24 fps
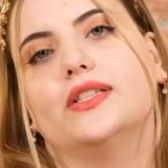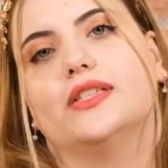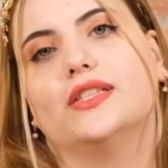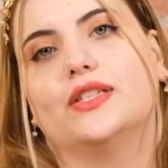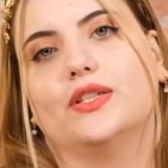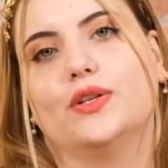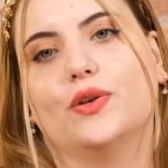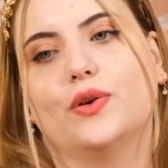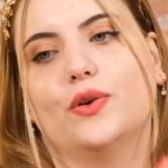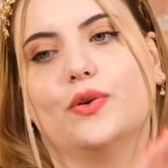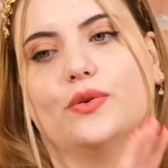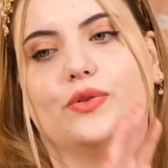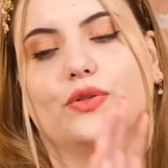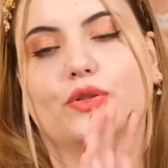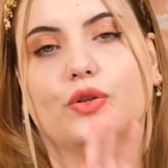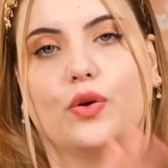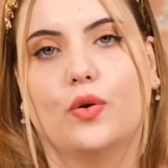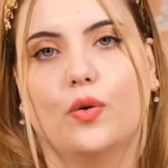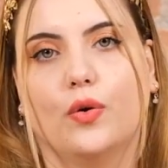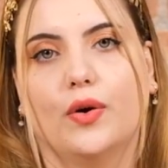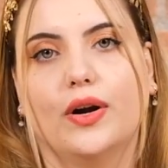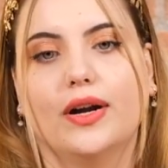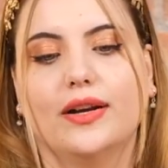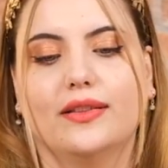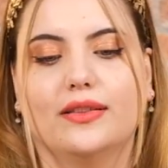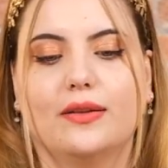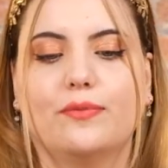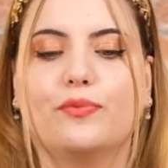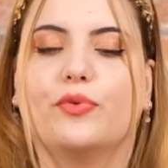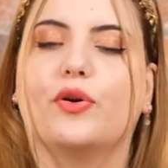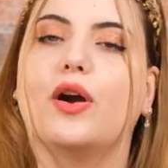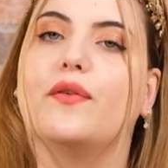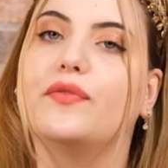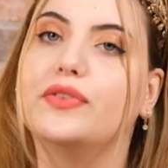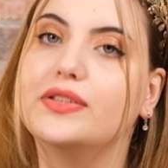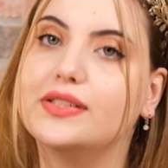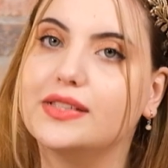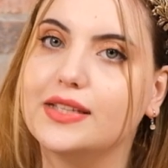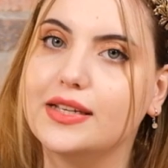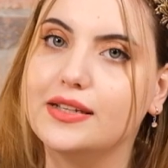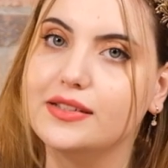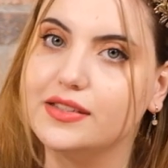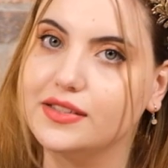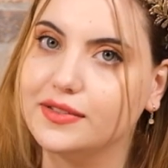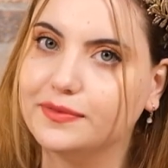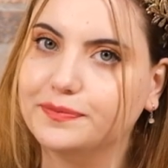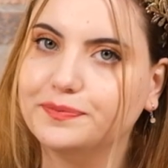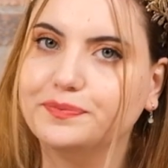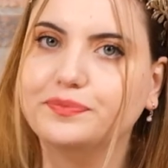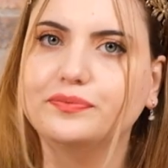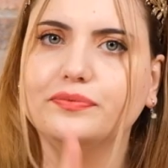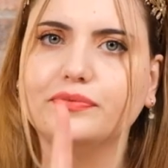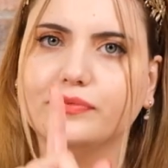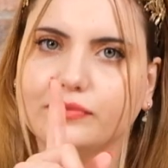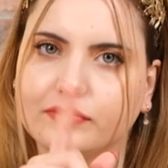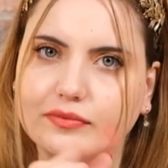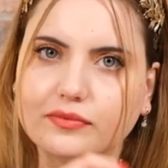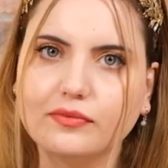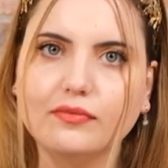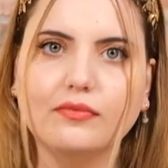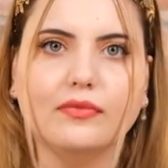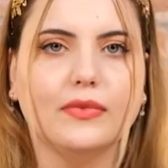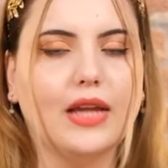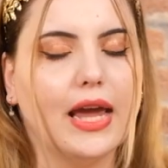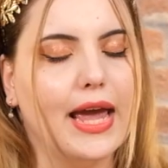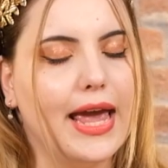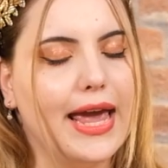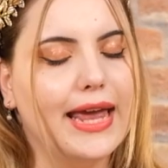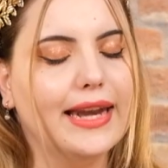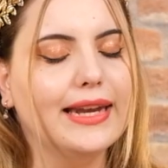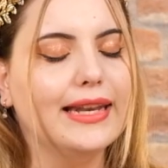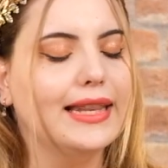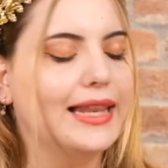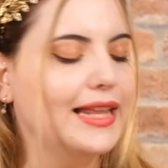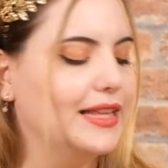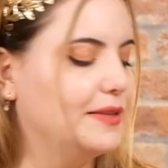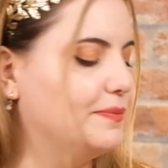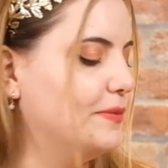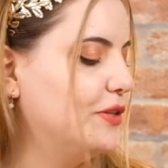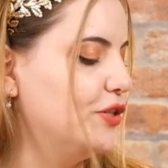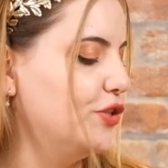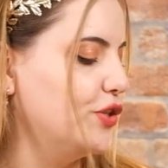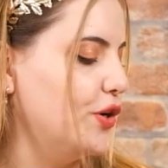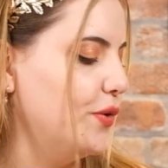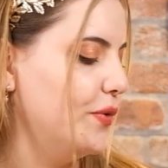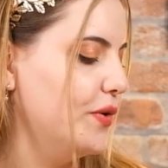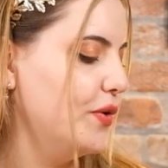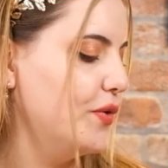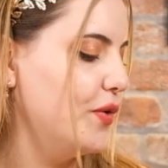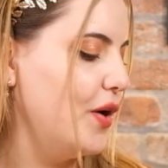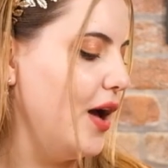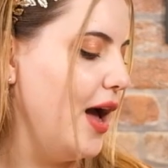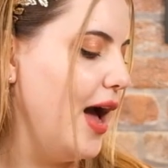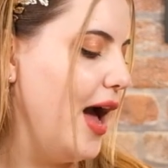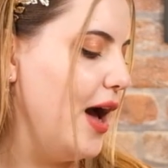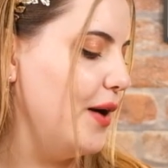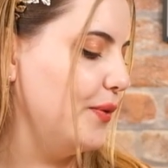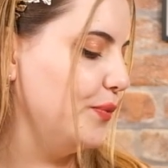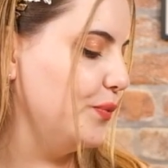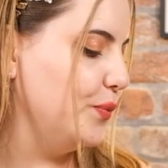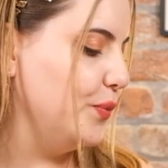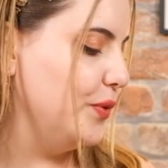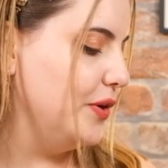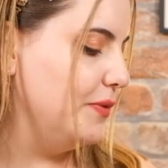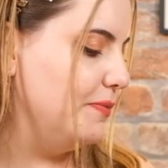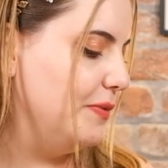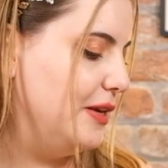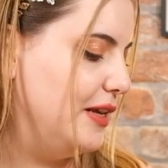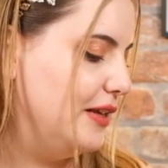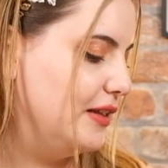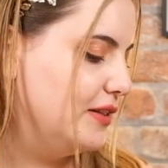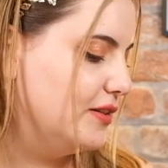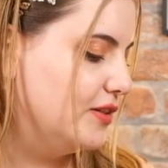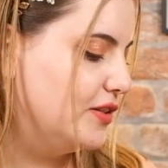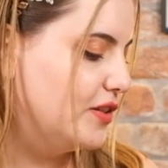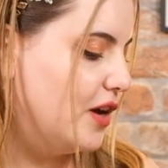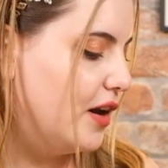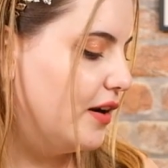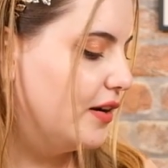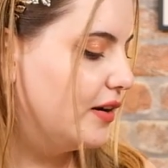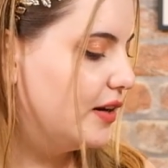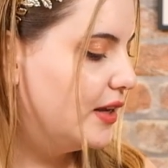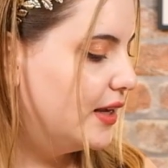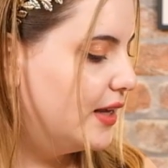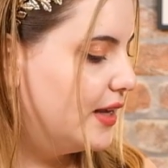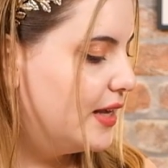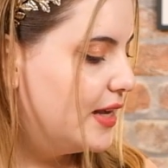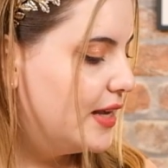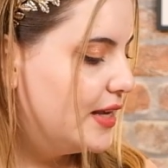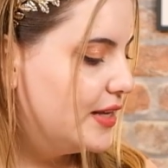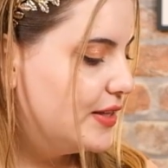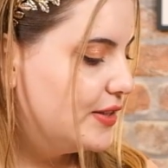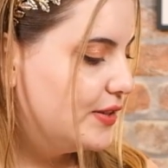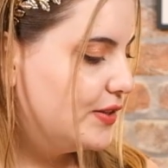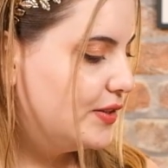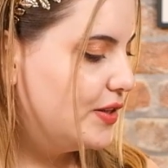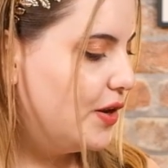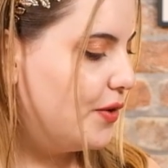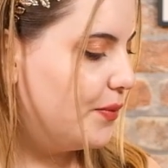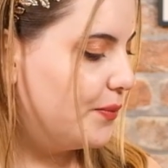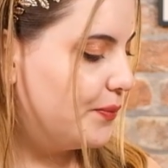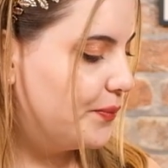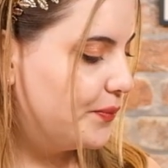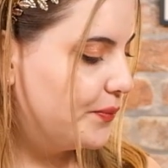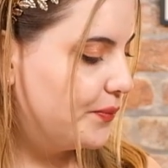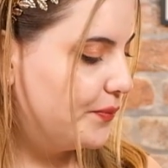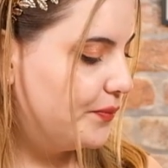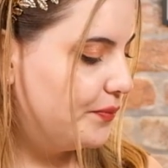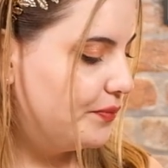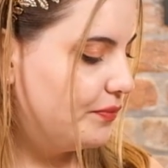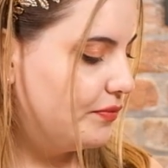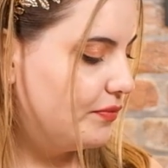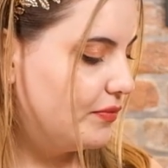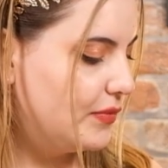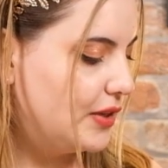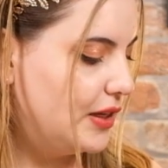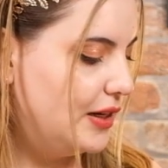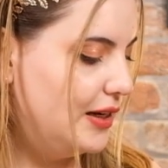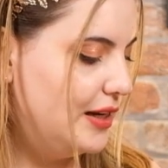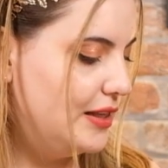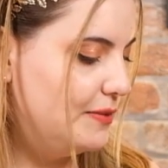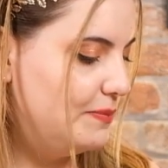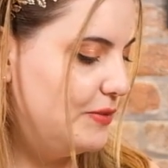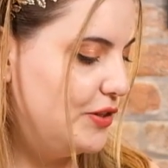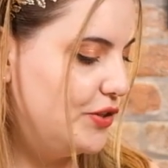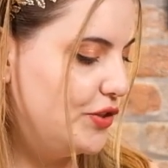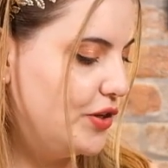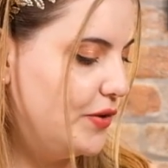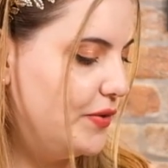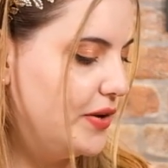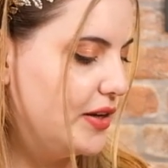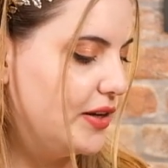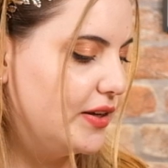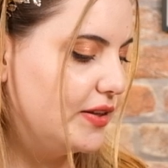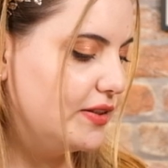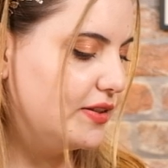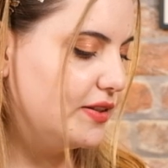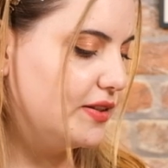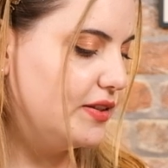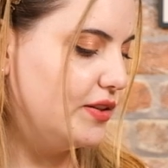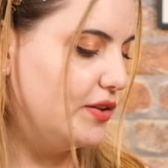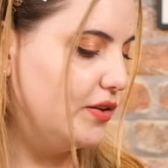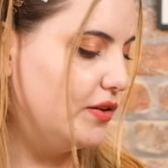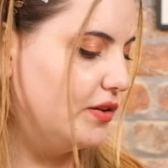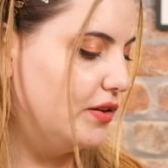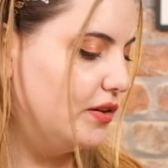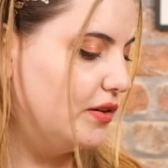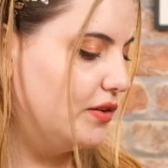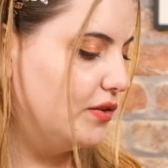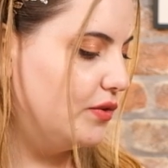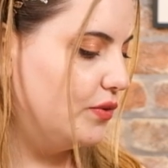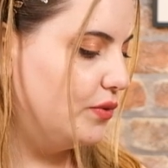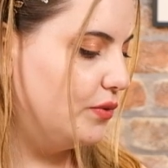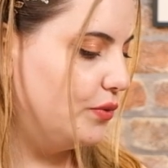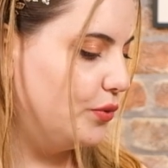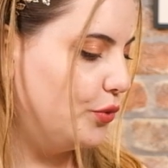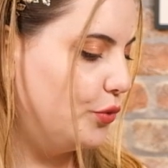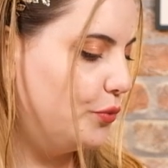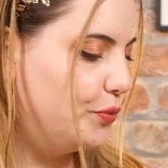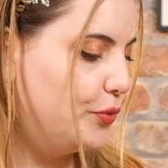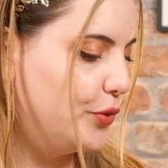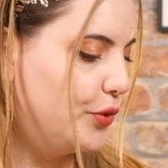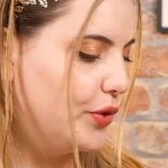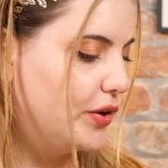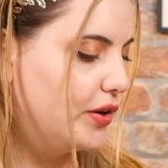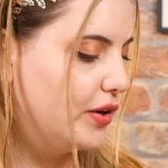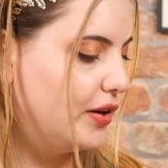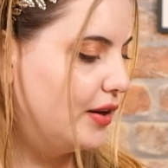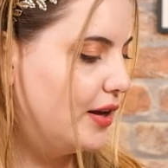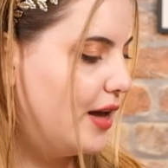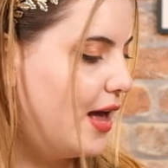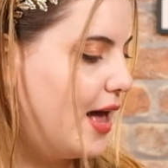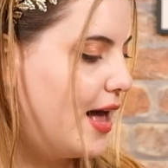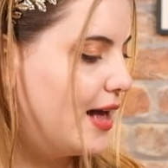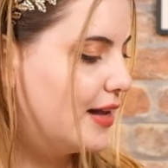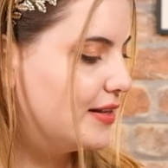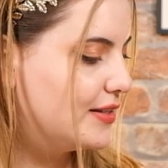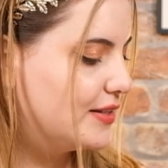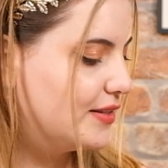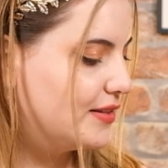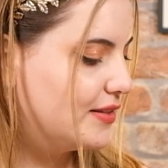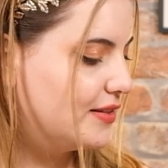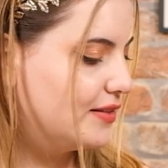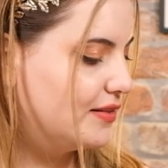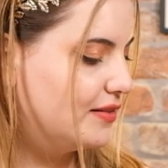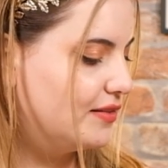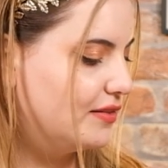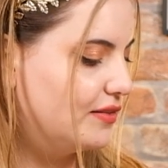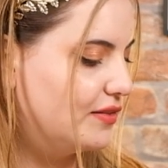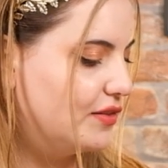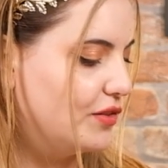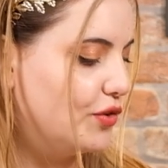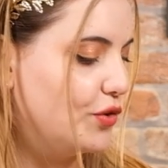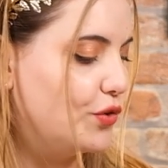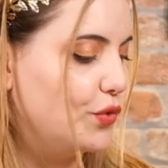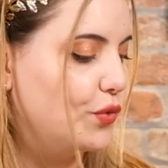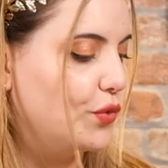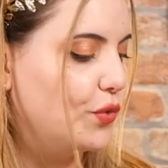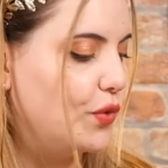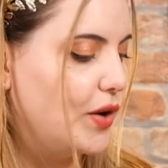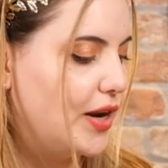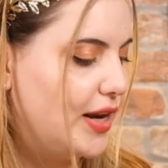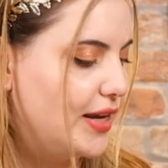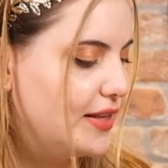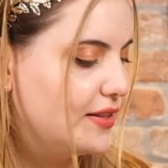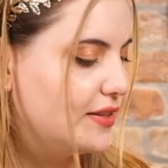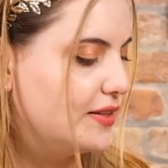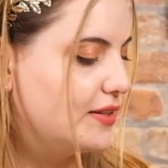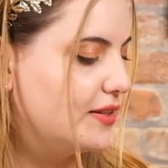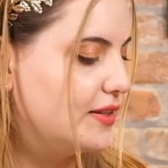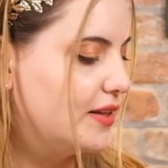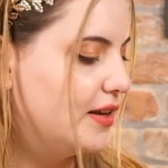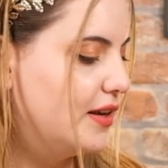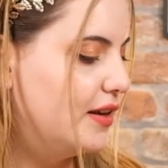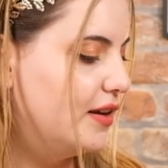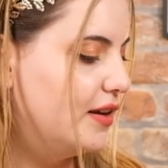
to score the provinces, and let me show you how it would be done. So let me show you, because the rulebook has great